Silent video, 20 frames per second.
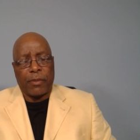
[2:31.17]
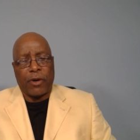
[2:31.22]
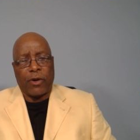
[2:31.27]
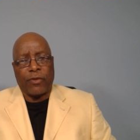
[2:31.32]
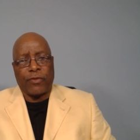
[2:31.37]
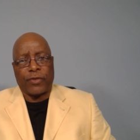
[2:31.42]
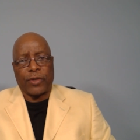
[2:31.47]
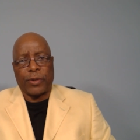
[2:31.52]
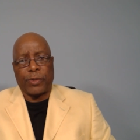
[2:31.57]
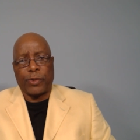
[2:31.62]

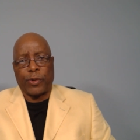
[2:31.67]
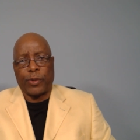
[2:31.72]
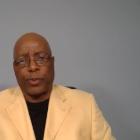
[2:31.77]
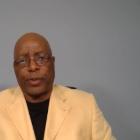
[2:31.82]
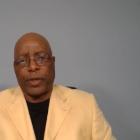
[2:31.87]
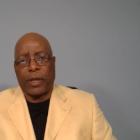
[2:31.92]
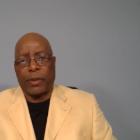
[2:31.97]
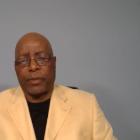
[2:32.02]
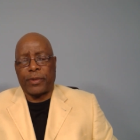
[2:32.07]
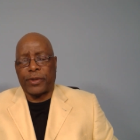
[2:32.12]
Hopefully, we'll
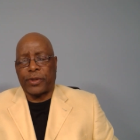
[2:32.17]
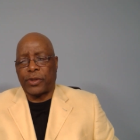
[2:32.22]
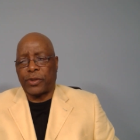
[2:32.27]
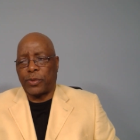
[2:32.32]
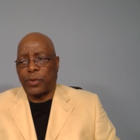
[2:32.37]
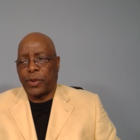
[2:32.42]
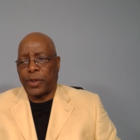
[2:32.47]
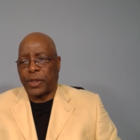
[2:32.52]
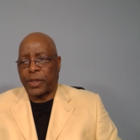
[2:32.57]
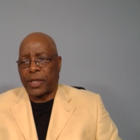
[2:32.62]
be able to
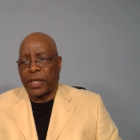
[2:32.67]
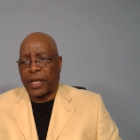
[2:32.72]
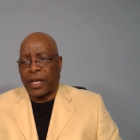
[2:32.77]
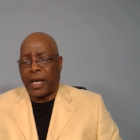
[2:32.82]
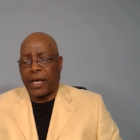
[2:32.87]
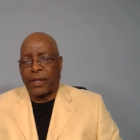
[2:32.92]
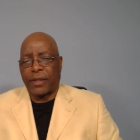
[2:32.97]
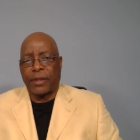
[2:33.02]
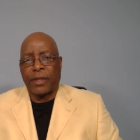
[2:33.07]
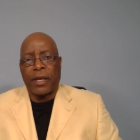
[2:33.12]
work that
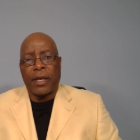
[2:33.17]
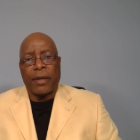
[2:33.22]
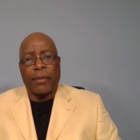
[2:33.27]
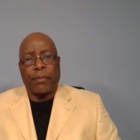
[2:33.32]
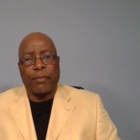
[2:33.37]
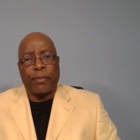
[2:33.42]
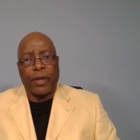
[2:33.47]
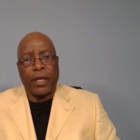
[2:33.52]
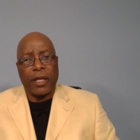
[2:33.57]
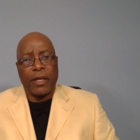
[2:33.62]
out.
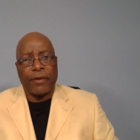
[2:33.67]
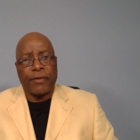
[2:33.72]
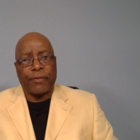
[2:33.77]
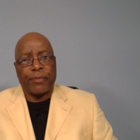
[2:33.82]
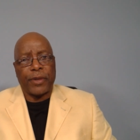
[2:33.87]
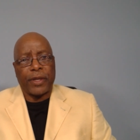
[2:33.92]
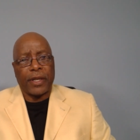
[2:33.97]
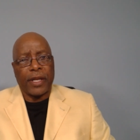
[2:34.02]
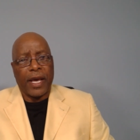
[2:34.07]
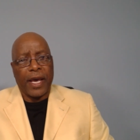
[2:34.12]
Many have
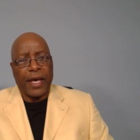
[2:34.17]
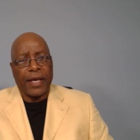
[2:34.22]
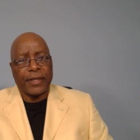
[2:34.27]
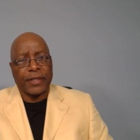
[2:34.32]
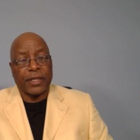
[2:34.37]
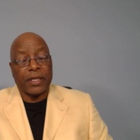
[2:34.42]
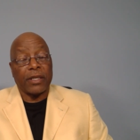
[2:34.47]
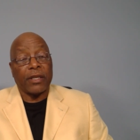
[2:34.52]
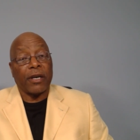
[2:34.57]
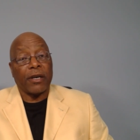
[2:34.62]
been
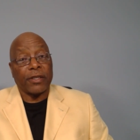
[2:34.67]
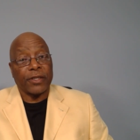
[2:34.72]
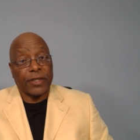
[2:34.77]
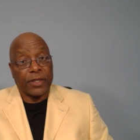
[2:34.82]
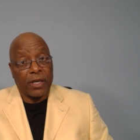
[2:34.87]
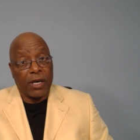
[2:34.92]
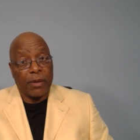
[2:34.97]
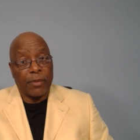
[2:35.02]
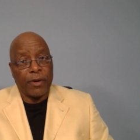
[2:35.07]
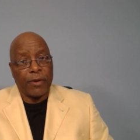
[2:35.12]
asking, or
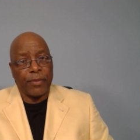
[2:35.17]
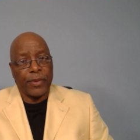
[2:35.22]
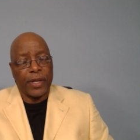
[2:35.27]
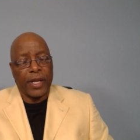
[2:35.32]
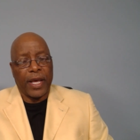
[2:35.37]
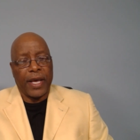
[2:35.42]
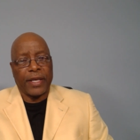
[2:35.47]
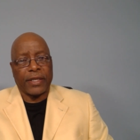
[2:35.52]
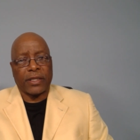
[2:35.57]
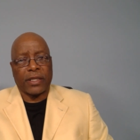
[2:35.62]
some have been
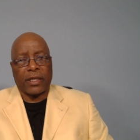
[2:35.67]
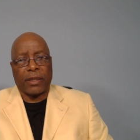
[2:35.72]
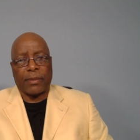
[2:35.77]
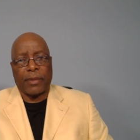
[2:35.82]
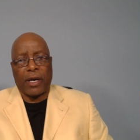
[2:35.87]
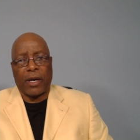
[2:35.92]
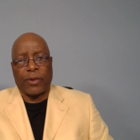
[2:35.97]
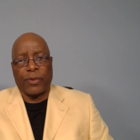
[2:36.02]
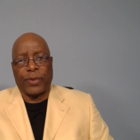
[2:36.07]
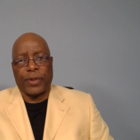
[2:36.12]
asking
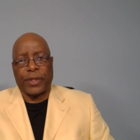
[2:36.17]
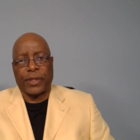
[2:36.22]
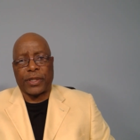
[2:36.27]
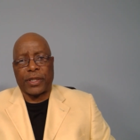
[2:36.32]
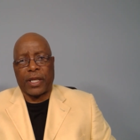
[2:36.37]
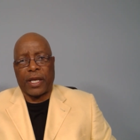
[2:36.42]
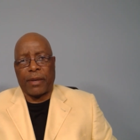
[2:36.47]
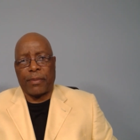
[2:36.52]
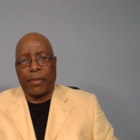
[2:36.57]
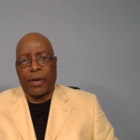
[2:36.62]
about Wednesday
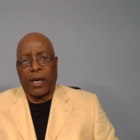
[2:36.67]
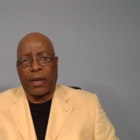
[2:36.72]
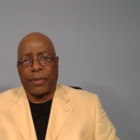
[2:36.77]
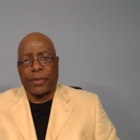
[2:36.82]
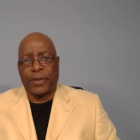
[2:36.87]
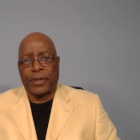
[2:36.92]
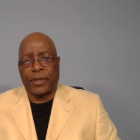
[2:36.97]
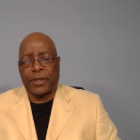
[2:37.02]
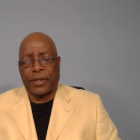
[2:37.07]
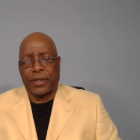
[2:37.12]
night
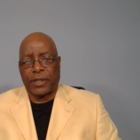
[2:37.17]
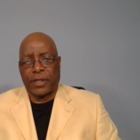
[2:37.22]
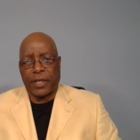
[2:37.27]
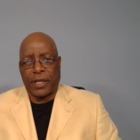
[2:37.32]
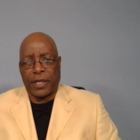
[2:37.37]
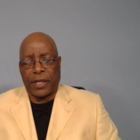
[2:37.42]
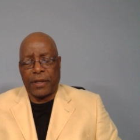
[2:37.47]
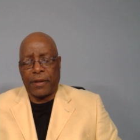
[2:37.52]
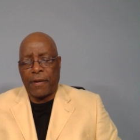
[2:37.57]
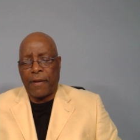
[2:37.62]
Bible
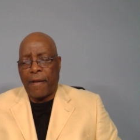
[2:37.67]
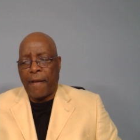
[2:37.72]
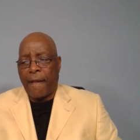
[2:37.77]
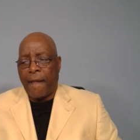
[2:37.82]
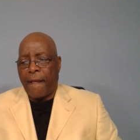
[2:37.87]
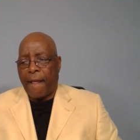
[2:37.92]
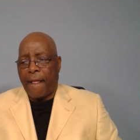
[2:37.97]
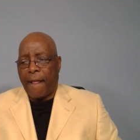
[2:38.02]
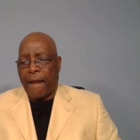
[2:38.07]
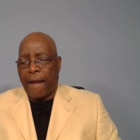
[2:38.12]
study
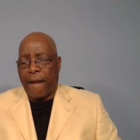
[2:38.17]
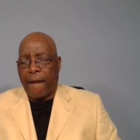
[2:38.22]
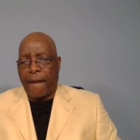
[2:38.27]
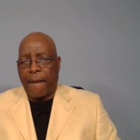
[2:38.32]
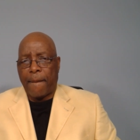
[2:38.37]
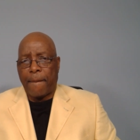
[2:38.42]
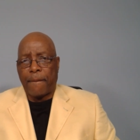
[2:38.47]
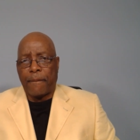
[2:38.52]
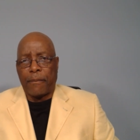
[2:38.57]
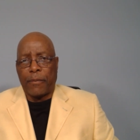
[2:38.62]
uh,
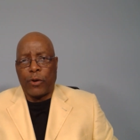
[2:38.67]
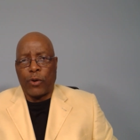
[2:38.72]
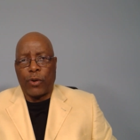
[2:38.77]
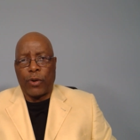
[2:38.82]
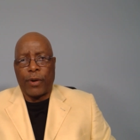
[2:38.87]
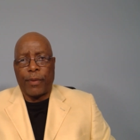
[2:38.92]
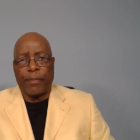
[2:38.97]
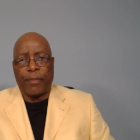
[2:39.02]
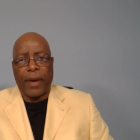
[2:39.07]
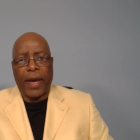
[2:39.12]

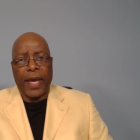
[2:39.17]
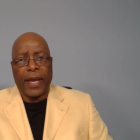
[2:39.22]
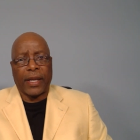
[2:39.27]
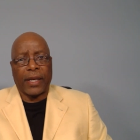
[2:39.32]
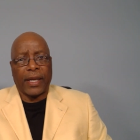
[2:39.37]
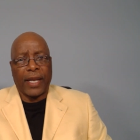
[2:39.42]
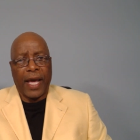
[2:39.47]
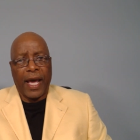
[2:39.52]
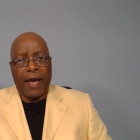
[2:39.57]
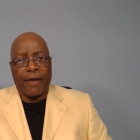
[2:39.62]
going back
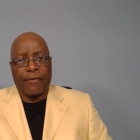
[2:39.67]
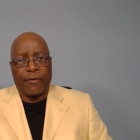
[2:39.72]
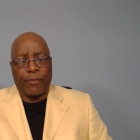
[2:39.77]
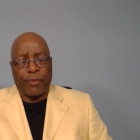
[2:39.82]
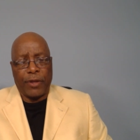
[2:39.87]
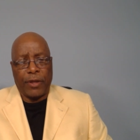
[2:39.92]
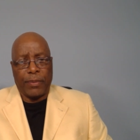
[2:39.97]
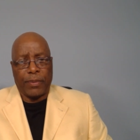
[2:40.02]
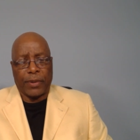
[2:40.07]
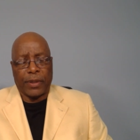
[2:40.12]
live and
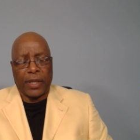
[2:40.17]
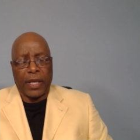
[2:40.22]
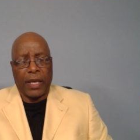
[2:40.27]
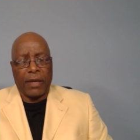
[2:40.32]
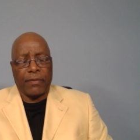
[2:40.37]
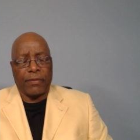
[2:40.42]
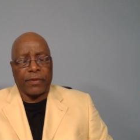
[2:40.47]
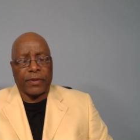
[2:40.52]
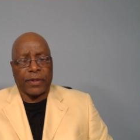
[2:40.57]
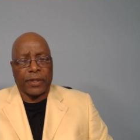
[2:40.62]
people
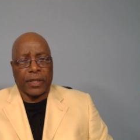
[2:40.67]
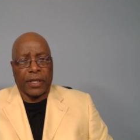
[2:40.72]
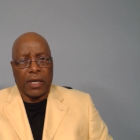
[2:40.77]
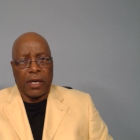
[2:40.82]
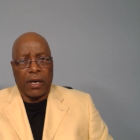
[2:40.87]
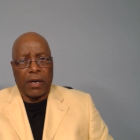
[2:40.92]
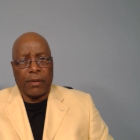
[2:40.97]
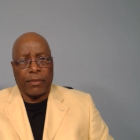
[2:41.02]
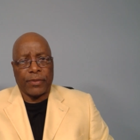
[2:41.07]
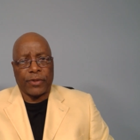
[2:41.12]
able to
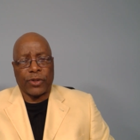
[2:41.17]
come.